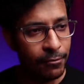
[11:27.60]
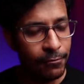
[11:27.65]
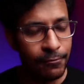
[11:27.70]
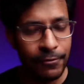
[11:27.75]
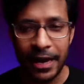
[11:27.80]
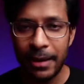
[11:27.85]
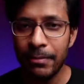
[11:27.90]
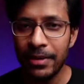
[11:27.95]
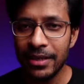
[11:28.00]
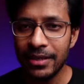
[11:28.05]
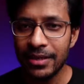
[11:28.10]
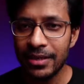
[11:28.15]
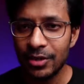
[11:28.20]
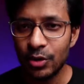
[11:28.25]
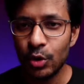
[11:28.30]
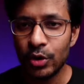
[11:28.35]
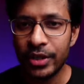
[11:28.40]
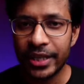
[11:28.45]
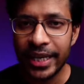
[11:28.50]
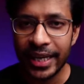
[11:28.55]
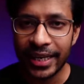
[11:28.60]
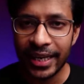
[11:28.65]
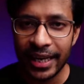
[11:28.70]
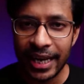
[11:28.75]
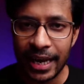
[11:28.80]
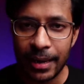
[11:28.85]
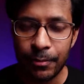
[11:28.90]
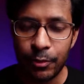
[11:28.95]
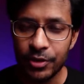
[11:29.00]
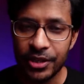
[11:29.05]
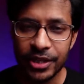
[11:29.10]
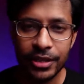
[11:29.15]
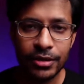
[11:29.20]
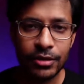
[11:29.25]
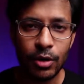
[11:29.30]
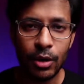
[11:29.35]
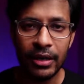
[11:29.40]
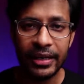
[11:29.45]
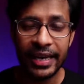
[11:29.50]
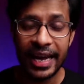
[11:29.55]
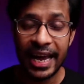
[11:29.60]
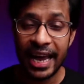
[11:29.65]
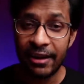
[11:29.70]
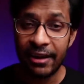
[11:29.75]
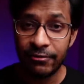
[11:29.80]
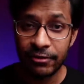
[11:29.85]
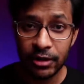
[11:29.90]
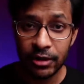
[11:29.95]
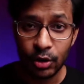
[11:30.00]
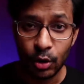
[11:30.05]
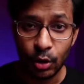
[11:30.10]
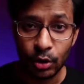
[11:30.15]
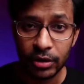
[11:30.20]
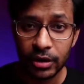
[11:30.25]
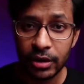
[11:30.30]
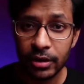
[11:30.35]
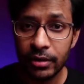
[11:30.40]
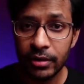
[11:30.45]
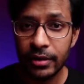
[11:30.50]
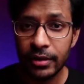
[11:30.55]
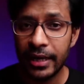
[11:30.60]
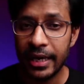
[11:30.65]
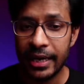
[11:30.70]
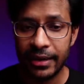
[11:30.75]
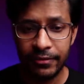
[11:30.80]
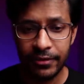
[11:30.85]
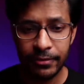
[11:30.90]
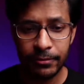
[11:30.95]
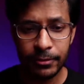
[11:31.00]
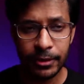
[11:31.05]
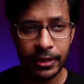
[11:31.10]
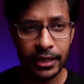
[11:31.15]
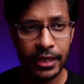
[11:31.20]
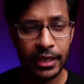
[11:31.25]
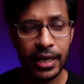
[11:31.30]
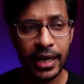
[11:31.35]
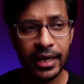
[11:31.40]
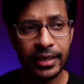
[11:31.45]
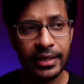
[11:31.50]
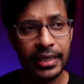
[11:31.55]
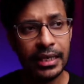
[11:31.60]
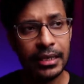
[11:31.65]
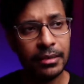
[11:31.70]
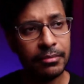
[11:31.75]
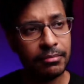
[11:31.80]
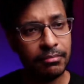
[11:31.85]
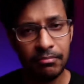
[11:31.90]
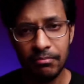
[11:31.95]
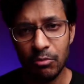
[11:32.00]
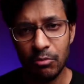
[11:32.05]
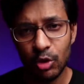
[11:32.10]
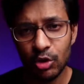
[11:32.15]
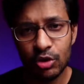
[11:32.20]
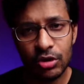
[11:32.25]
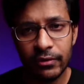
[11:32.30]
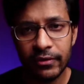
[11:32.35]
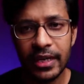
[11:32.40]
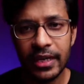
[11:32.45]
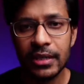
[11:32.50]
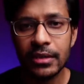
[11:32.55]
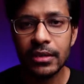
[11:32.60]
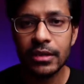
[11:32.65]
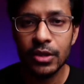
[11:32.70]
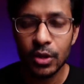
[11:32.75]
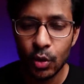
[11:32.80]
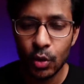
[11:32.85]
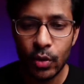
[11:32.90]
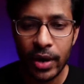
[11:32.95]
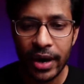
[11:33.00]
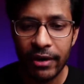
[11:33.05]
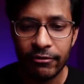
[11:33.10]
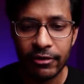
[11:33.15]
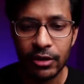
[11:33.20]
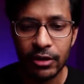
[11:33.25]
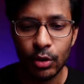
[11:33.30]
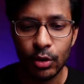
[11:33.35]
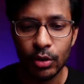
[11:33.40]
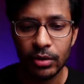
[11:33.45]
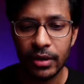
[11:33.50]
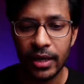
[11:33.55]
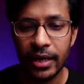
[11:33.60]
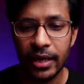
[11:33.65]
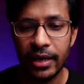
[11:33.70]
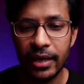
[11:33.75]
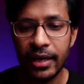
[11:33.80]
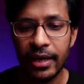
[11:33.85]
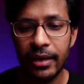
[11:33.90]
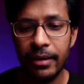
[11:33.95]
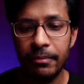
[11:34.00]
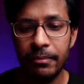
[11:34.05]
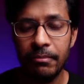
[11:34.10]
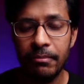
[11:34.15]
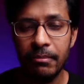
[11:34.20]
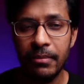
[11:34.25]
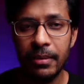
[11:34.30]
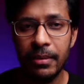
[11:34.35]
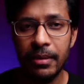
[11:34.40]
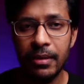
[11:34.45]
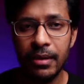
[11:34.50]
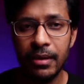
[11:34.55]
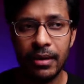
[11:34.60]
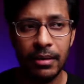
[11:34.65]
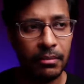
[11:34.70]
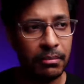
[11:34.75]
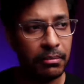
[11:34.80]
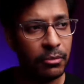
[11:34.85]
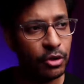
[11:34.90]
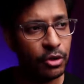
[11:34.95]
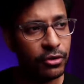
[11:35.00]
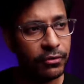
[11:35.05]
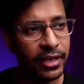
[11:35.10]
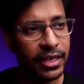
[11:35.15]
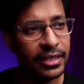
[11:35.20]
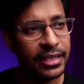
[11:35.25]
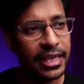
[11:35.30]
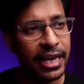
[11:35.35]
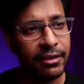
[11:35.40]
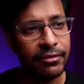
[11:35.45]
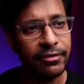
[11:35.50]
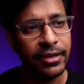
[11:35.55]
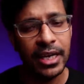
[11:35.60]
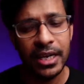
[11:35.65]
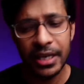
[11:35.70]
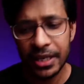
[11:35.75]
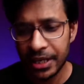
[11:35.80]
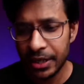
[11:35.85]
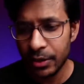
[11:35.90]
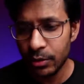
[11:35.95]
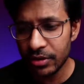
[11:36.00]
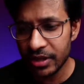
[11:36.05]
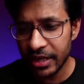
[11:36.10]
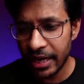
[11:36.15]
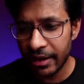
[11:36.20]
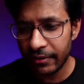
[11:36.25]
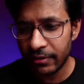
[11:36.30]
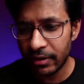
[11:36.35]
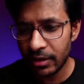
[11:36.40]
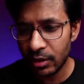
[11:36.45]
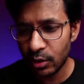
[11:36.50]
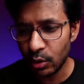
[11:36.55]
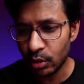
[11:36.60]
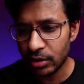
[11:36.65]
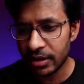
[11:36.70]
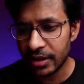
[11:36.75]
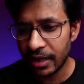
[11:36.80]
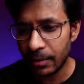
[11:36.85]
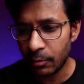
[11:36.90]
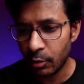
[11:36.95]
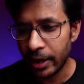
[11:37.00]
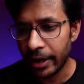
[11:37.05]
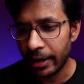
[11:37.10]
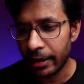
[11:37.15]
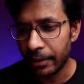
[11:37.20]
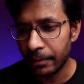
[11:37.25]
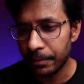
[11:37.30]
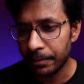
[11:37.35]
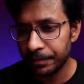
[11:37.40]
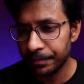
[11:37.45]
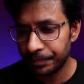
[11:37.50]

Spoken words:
famous note taking app which is called Evernote. Everybody, I think most of us know Evernote. Most of us have used Evernote somewhere.